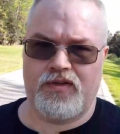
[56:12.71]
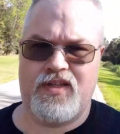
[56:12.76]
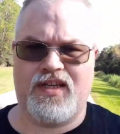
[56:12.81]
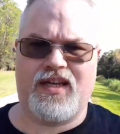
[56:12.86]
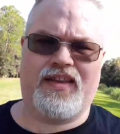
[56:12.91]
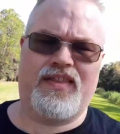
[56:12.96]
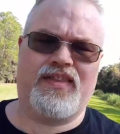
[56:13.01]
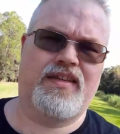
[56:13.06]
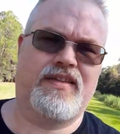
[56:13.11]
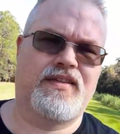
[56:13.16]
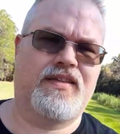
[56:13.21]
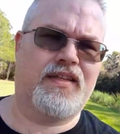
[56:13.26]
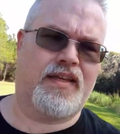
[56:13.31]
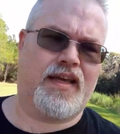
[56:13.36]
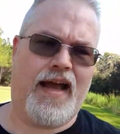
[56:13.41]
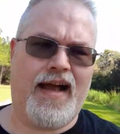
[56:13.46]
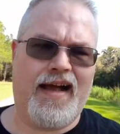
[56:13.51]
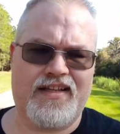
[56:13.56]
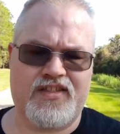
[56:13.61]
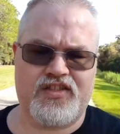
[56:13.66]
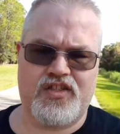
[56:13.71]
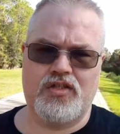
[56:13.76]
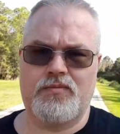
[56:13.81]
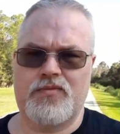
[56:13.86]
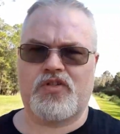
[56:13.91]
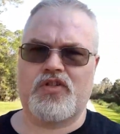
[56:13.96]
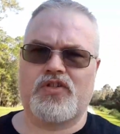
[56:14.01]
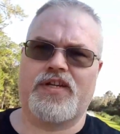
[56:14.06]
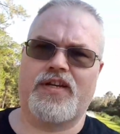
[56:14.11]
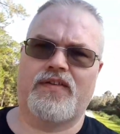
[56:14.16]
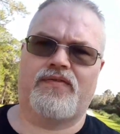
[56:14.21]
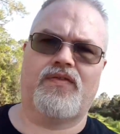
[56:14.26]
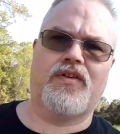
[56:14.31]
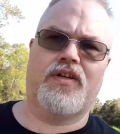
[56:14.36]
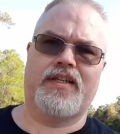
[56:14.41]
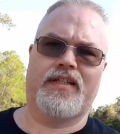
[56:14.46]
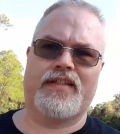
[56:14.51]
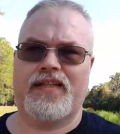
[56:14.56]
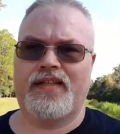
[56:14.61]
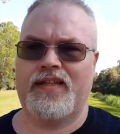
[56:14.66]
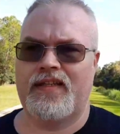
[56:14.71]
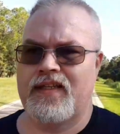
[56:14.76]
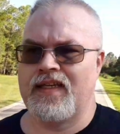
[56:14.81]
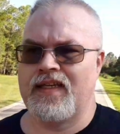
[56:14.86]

you know, I think the costumes are different.